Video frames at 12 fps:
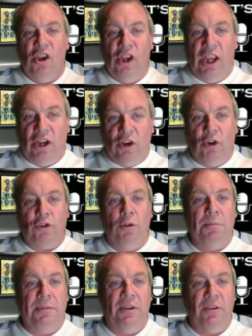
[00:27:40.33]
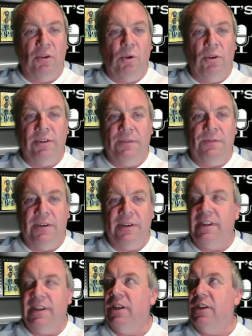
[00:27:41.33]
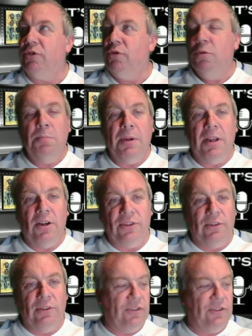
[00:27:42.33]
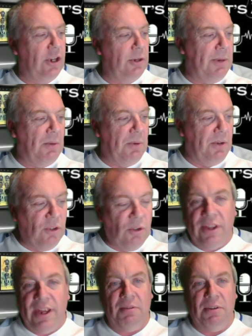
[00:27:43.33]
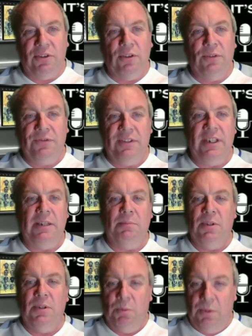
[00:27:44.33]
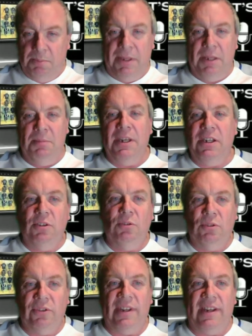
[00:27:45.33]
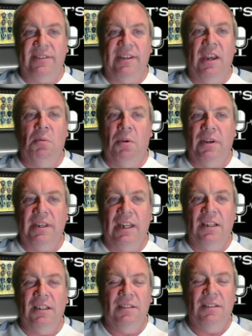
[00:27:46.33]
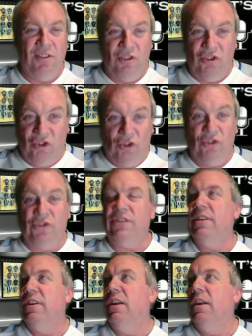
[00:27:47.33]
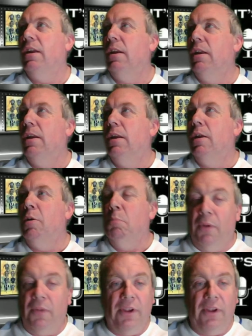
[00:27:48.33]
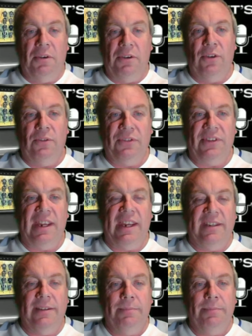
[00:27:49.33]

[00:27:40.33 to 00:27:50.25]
it could come down to goal difference in this group, because look, Serbia, we know they're a tough team. We beat them in the Euros last year 1-0, but they are a tough side.